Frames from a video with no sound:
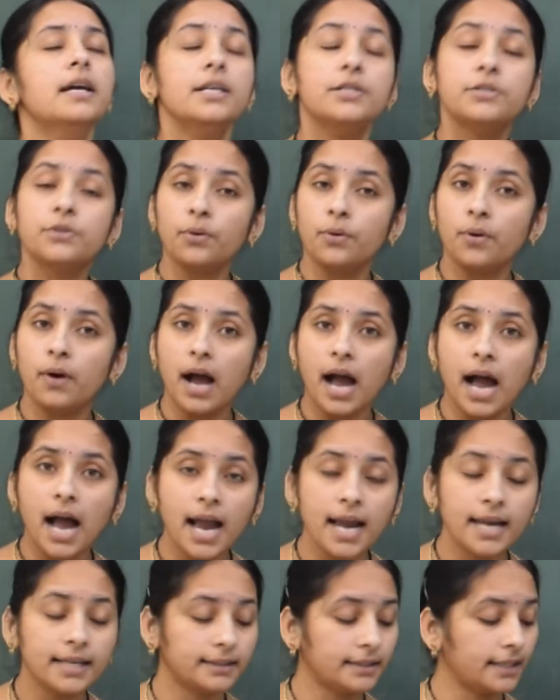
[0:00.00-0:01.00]
So,
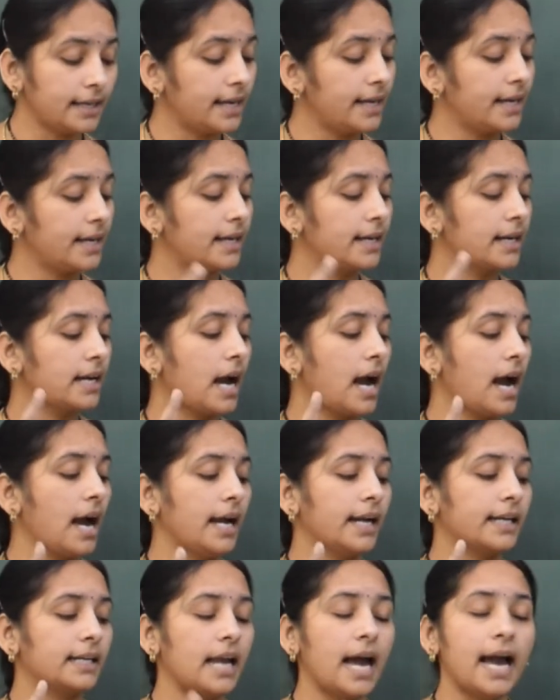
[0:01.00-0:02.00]
I think
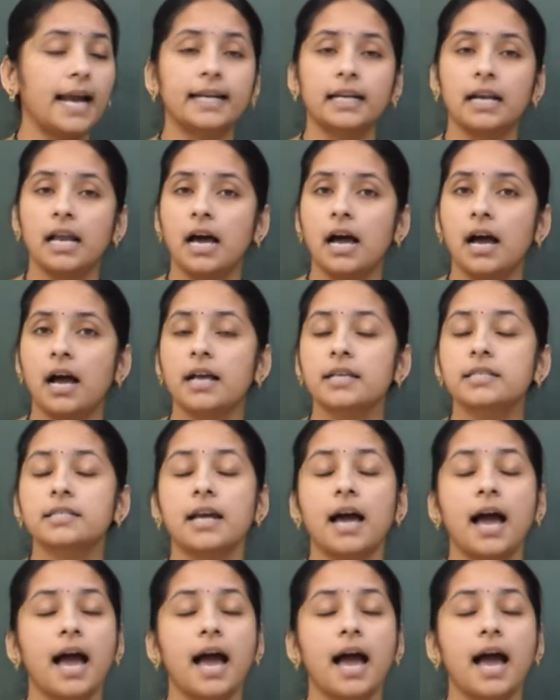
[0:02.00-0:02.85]
at last